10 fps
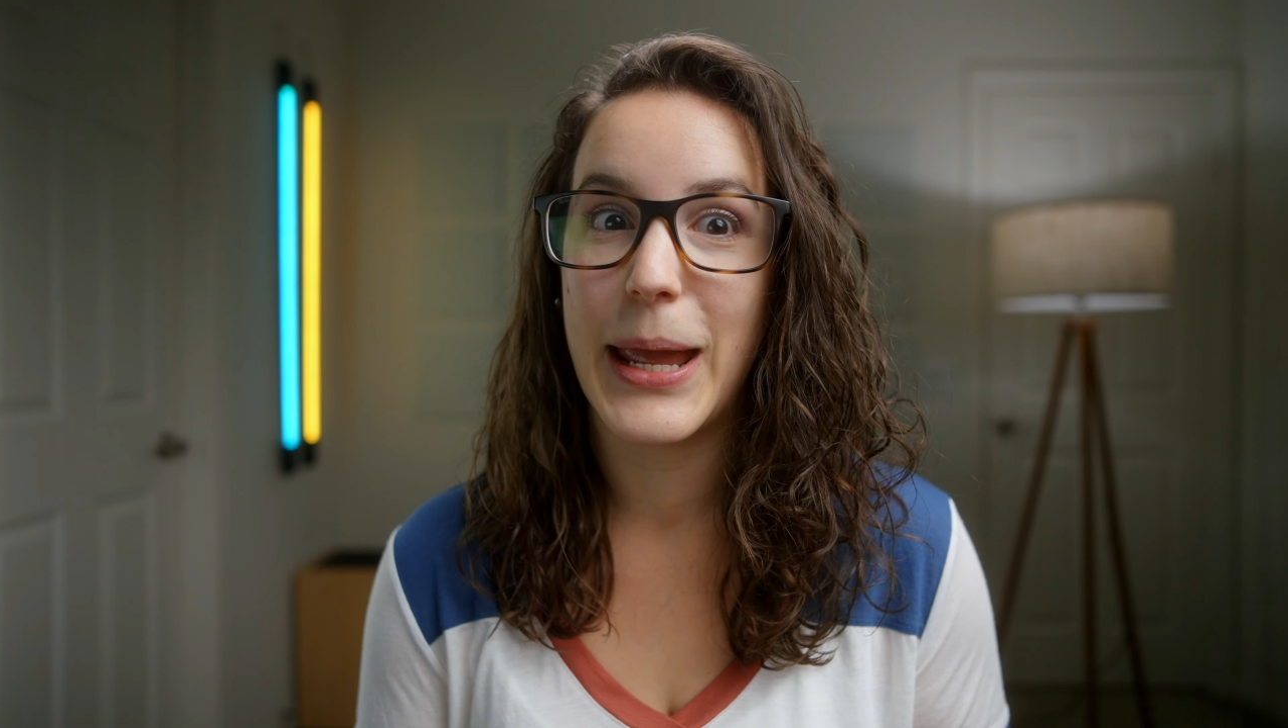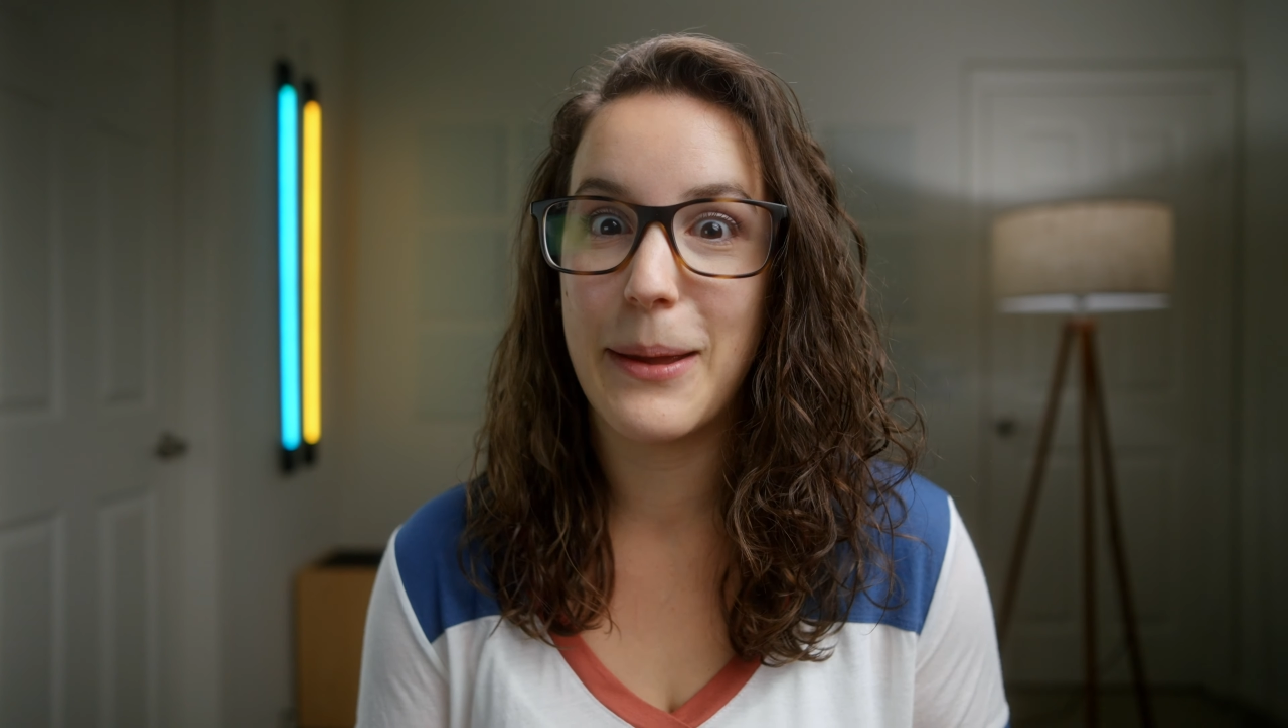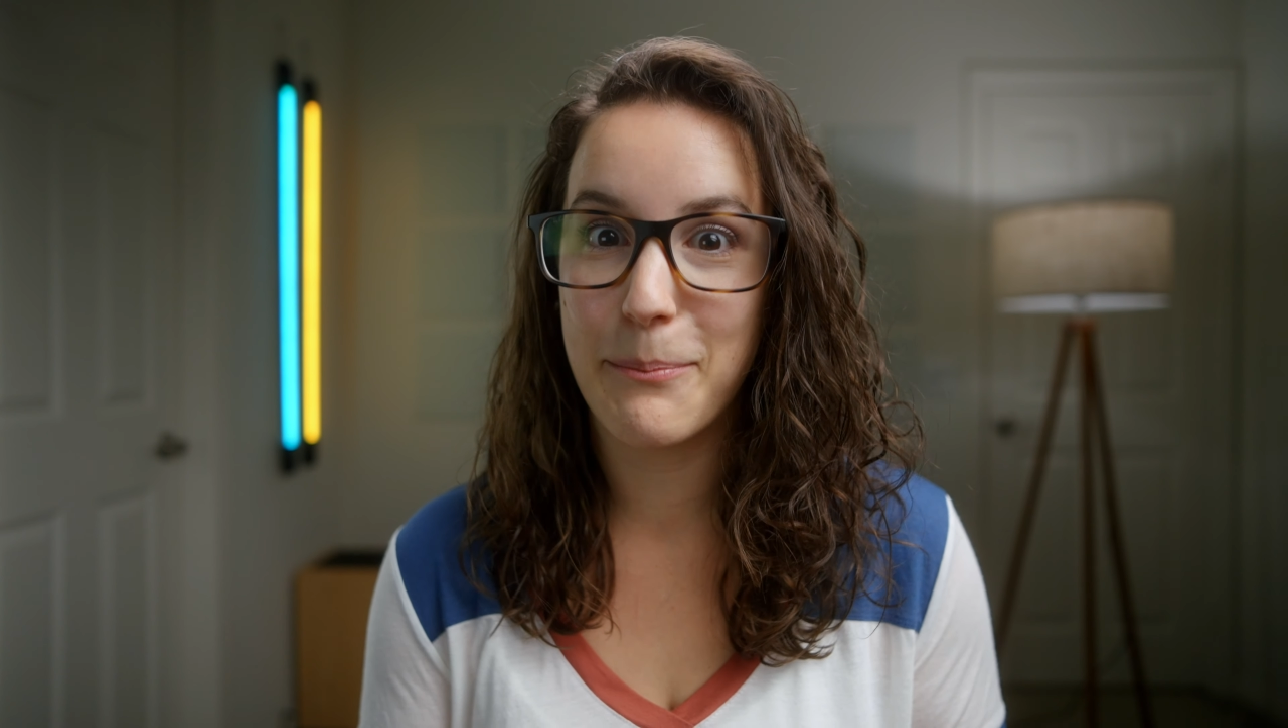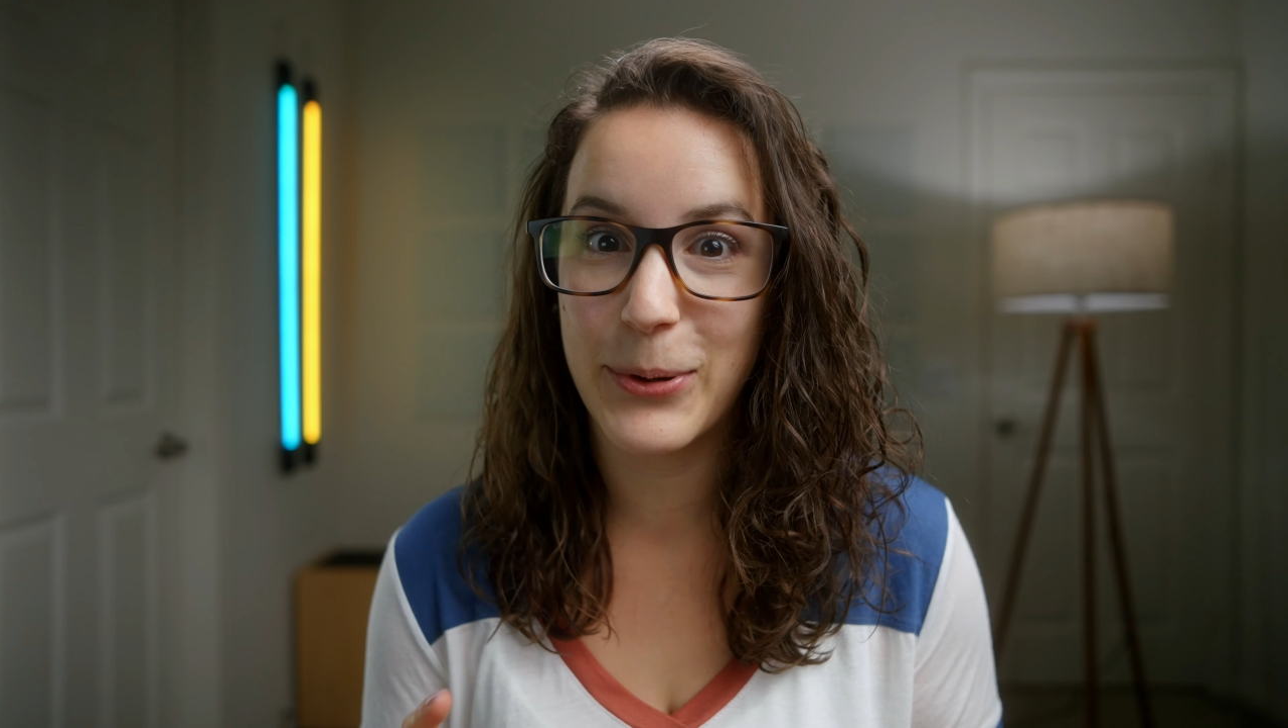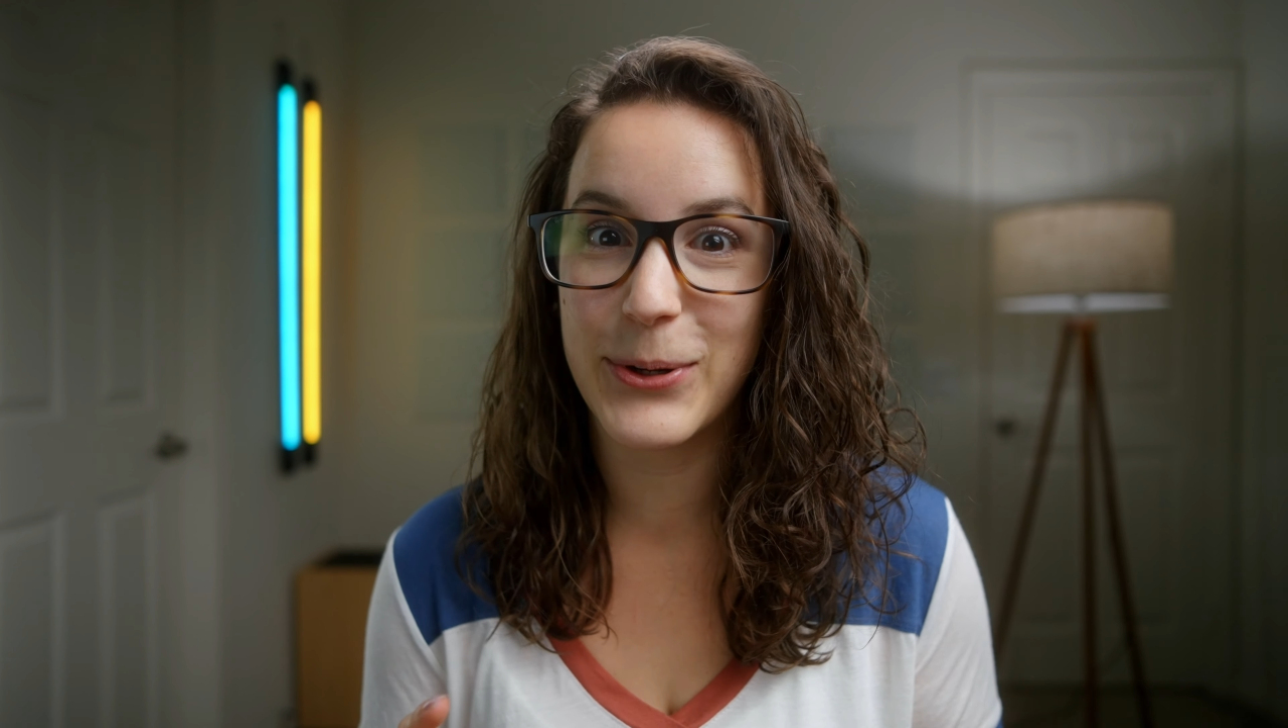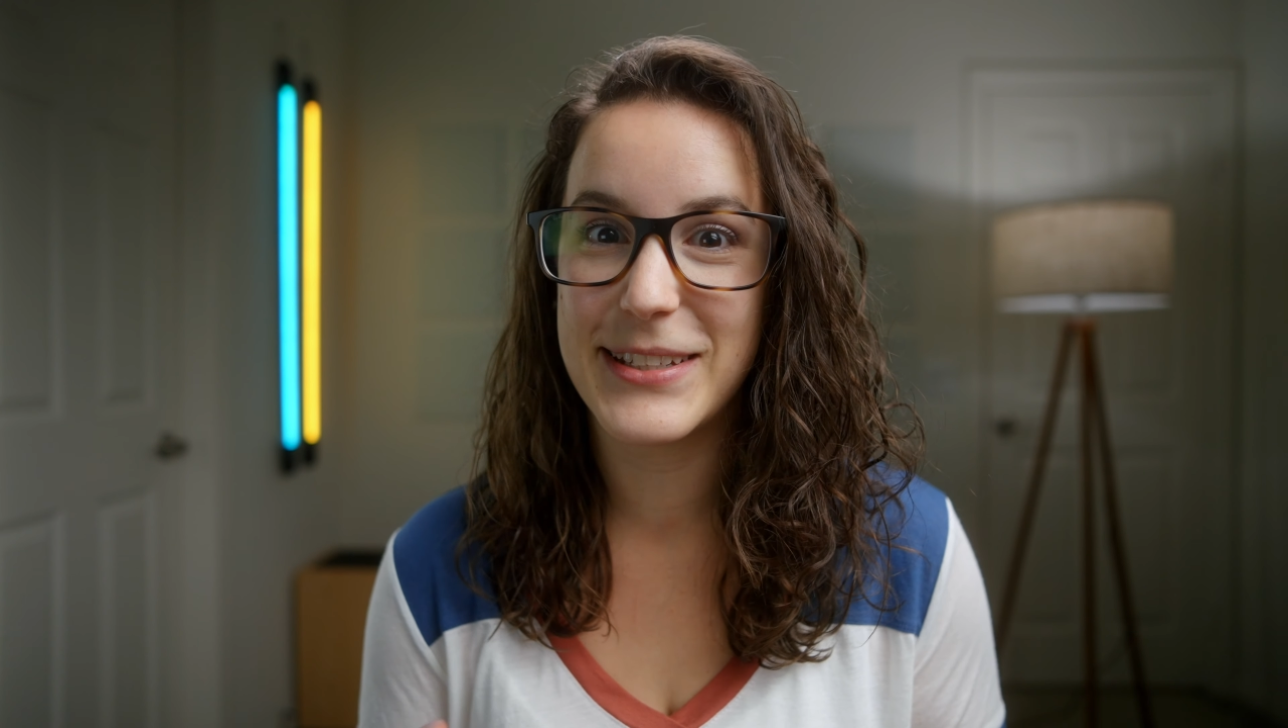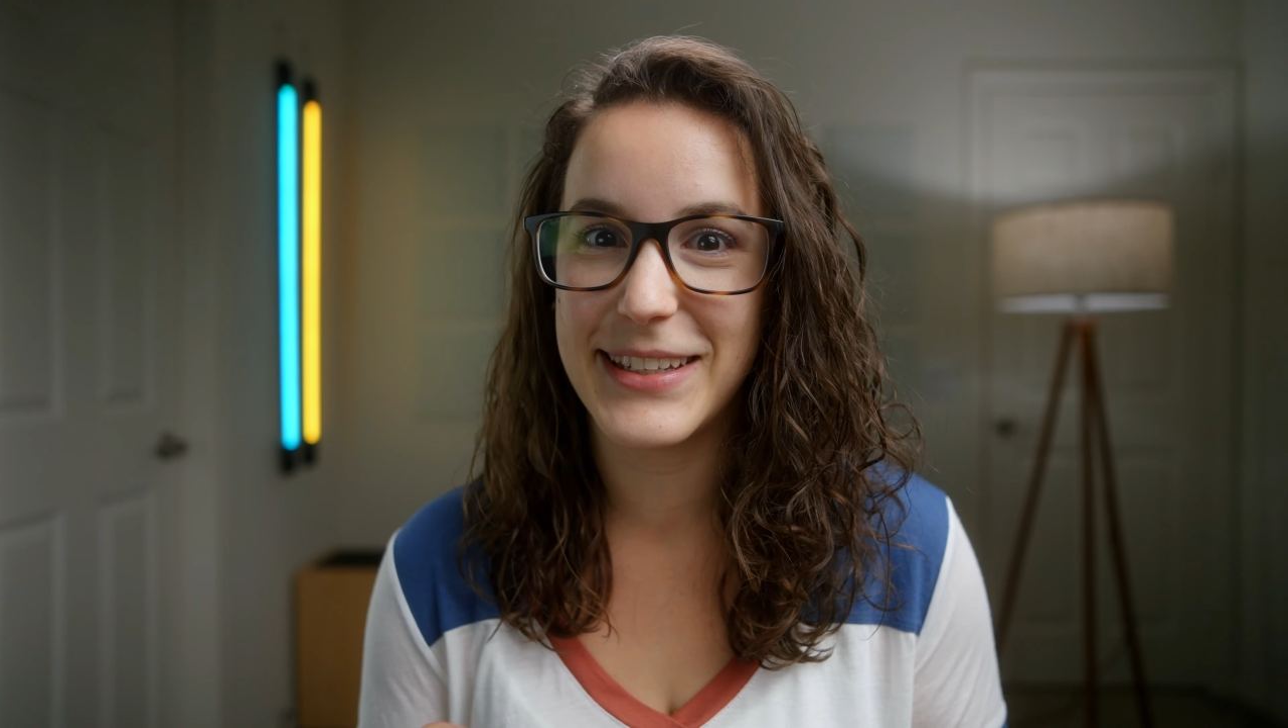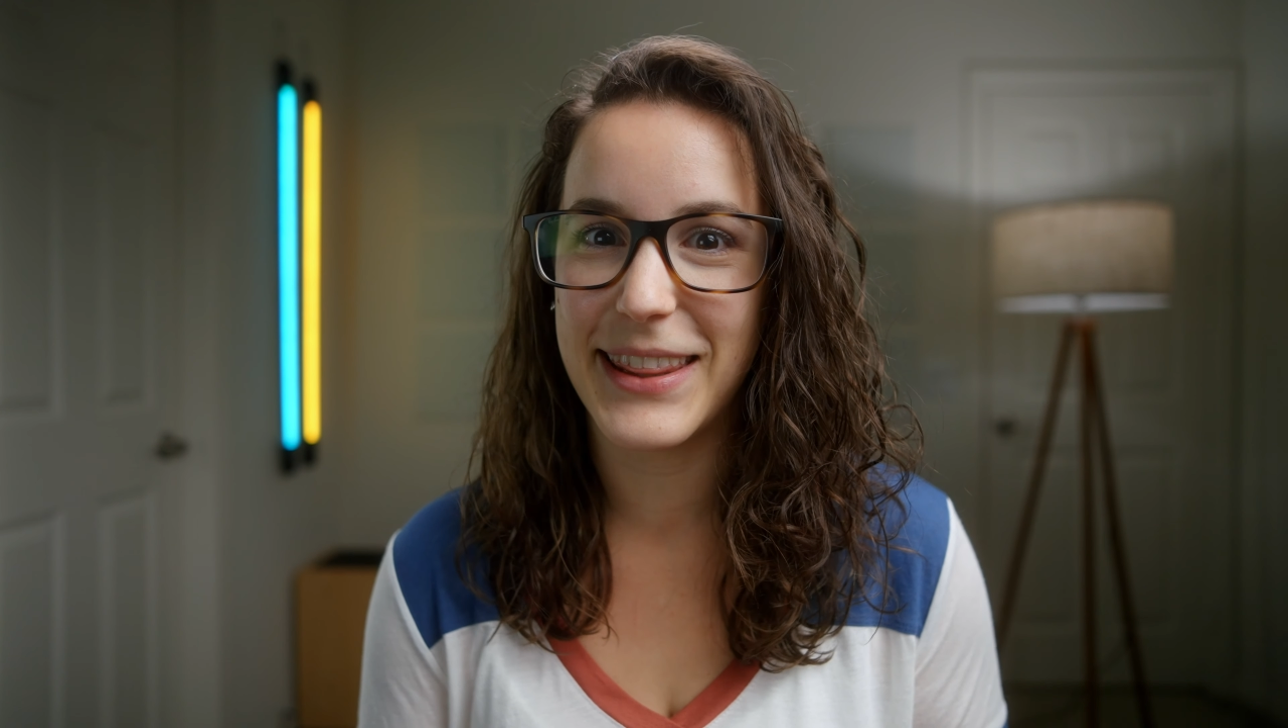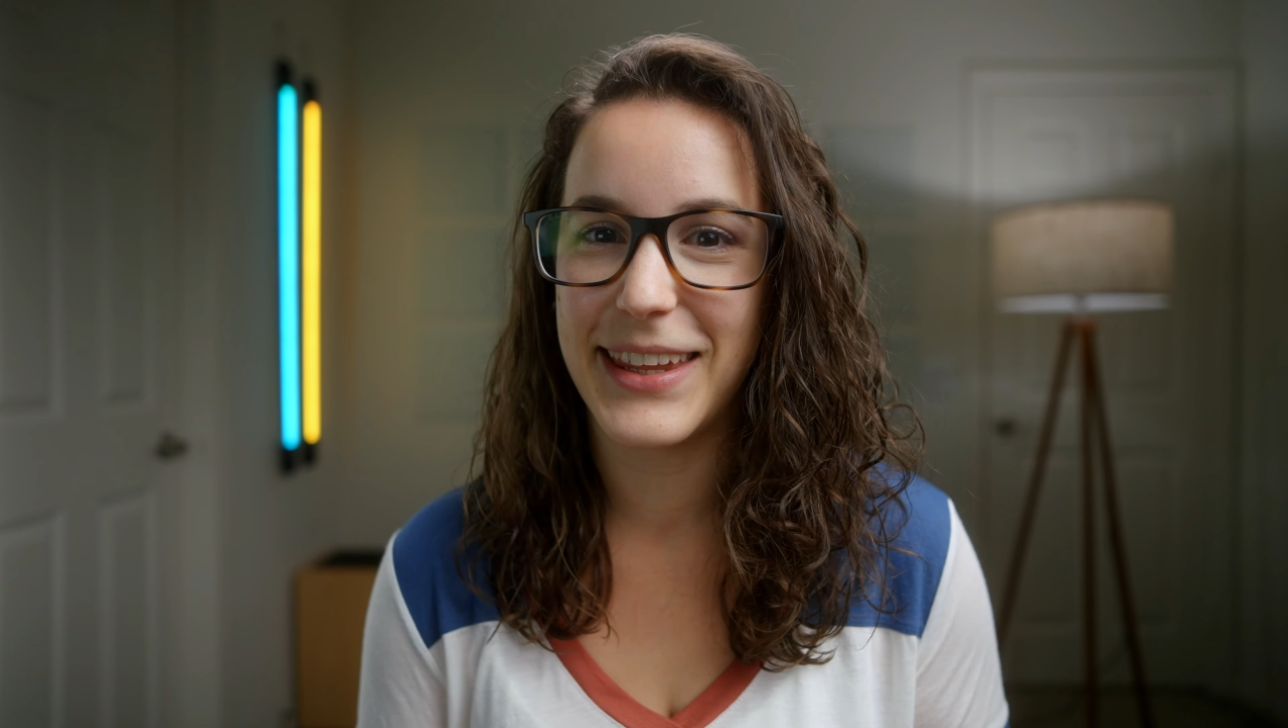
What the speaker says: important